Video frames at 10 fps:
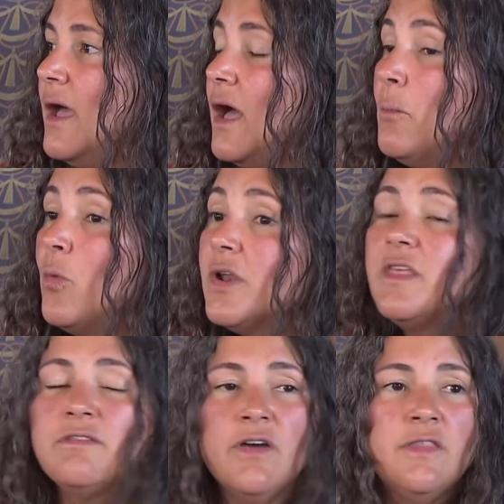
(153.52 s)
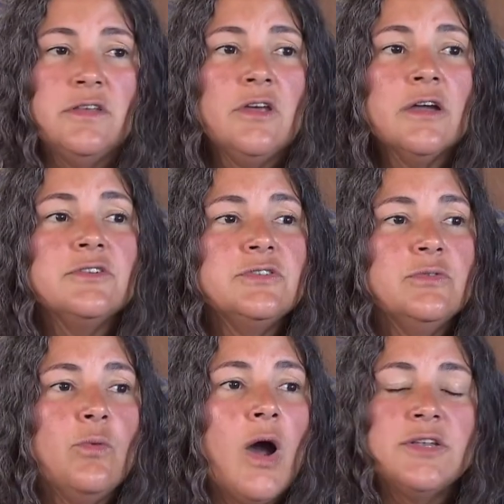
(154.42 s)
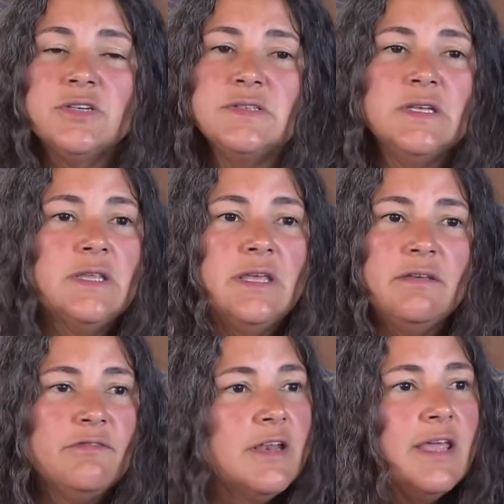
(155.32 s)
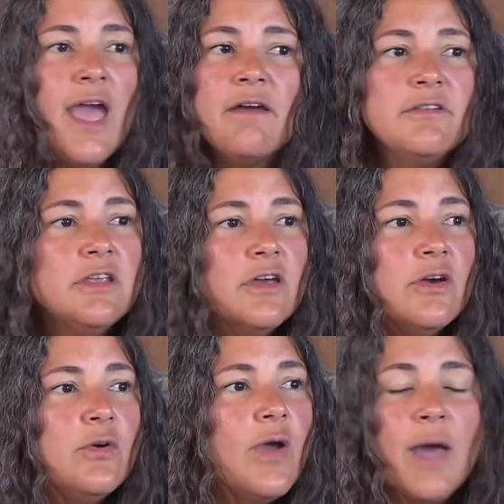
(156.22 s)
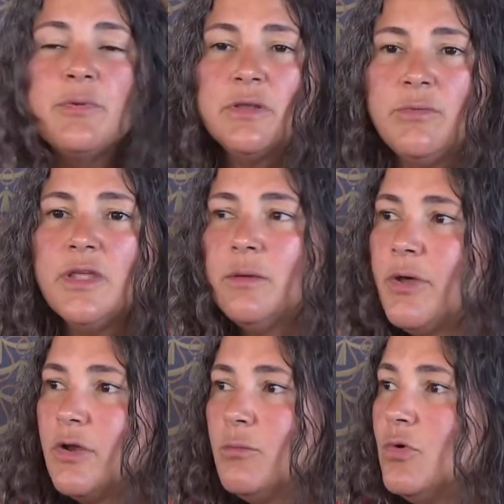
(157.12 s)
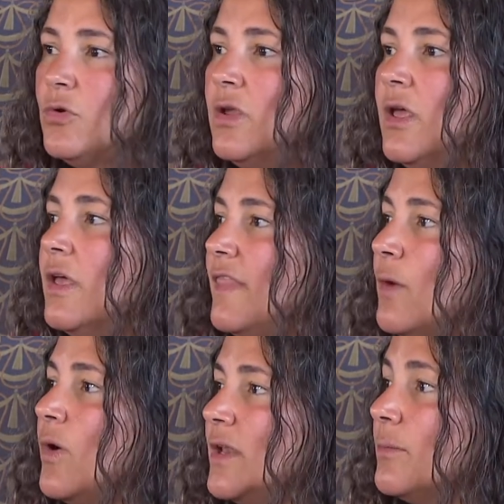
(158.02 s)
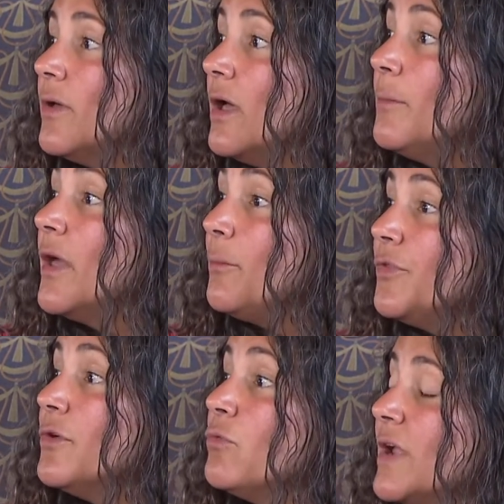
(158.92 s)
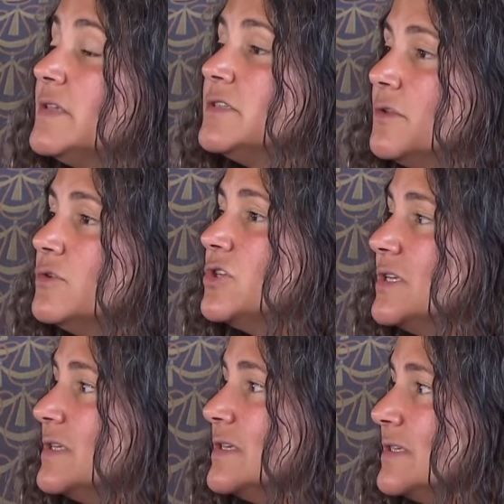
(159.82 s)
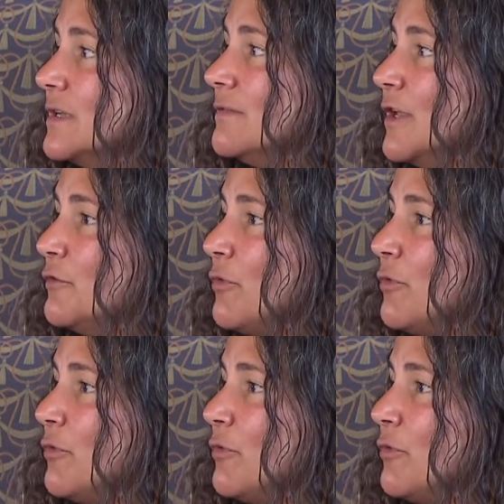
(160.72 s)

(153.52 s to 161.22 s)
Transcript: um, what do they find? The doctors who watch a silly, funny cat video, who happen to be in a better mood, they wind up coming up with the right solution to this innovative